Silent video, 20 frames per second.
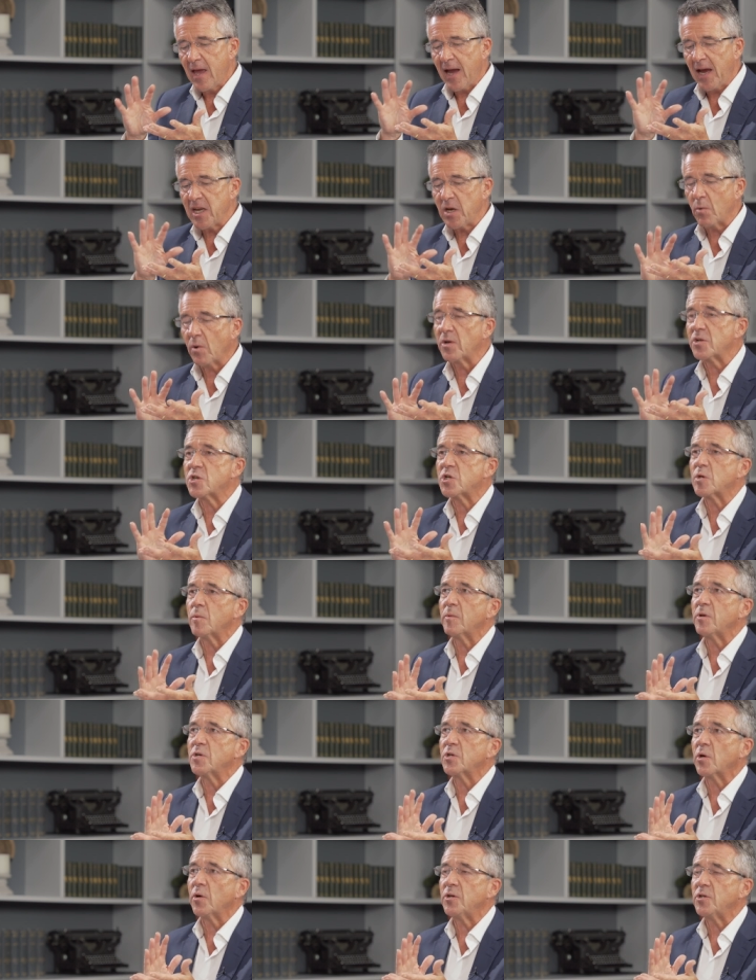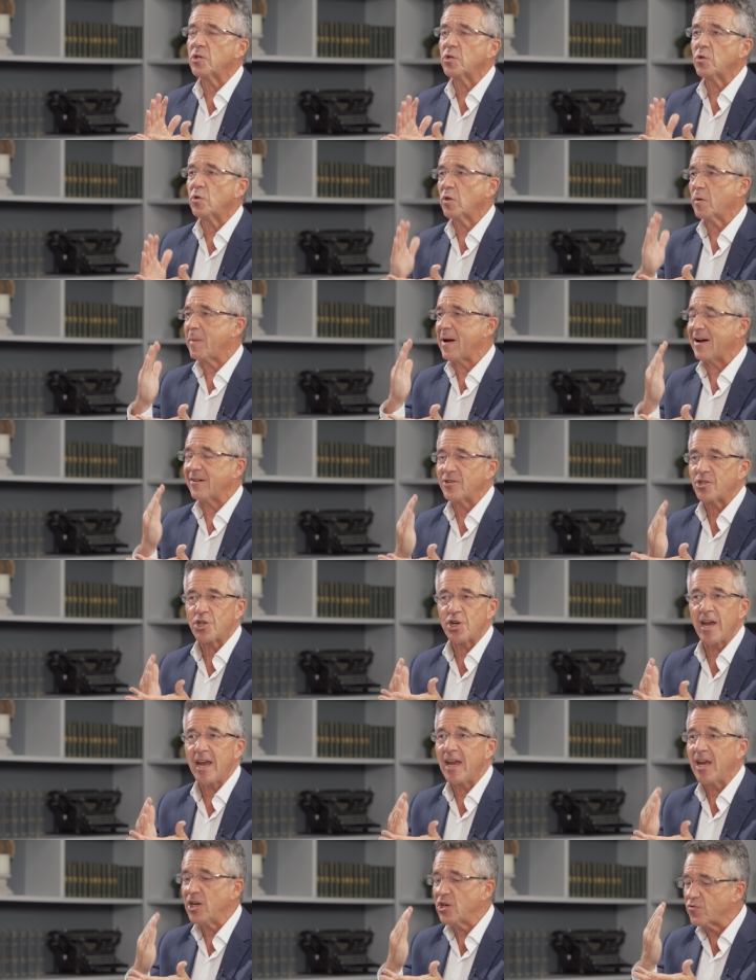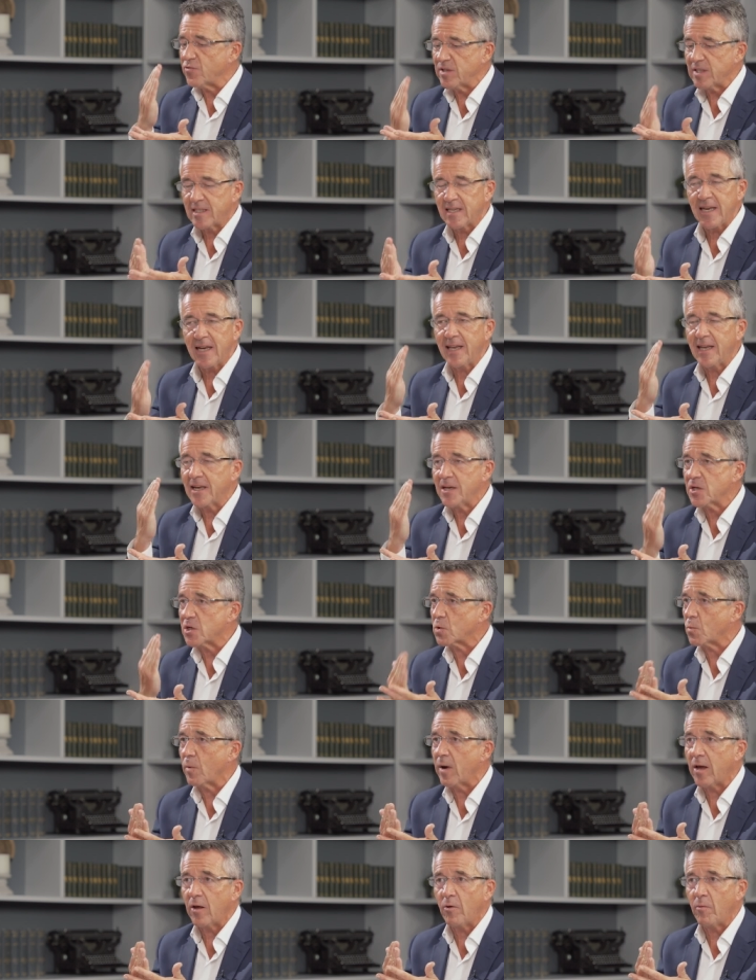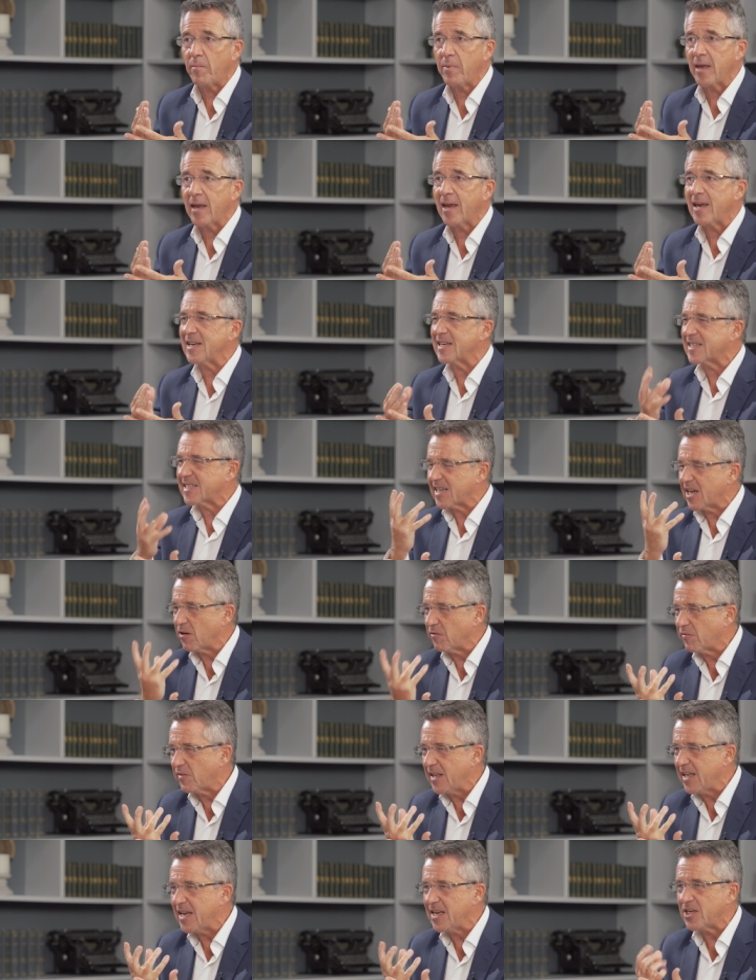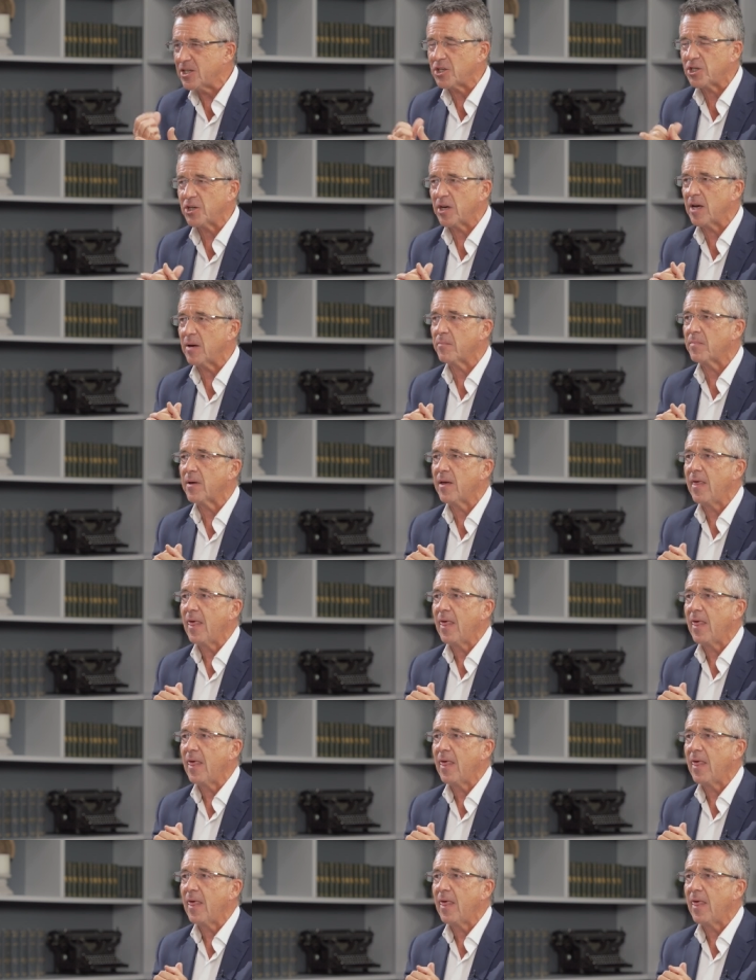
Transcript: and you want someone who's going to talk about change, resilience, well-being, self-leadership,